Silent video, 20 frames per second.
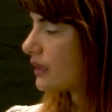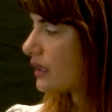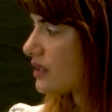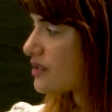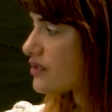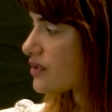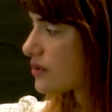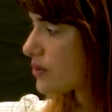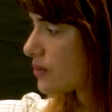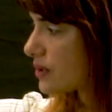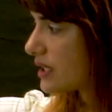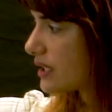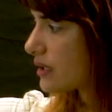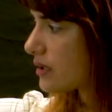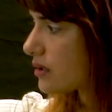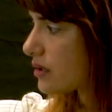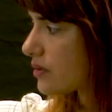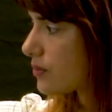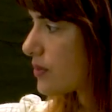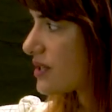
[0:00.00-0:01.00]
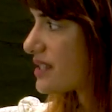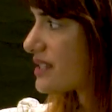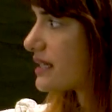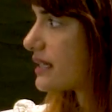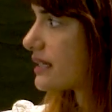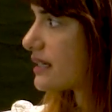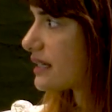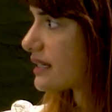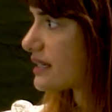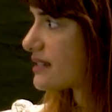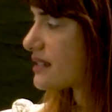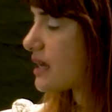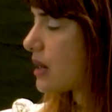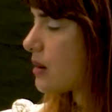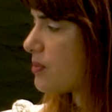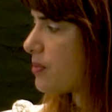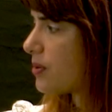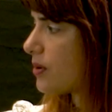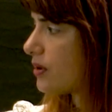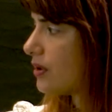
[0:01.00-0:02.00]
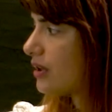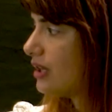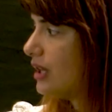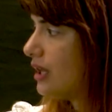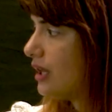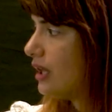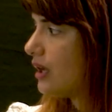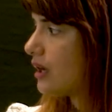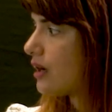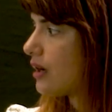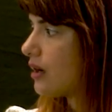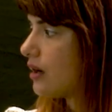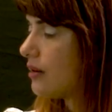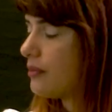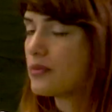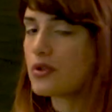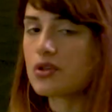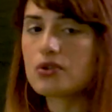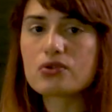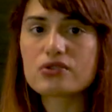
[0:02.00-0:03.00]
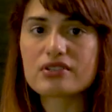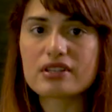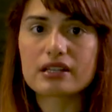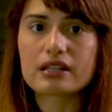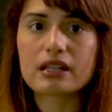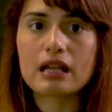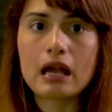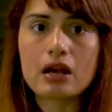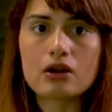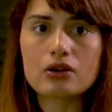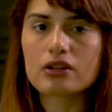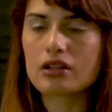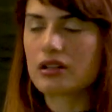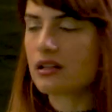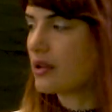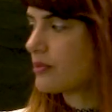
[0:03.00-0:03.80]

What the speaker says: So here we see an example using aerial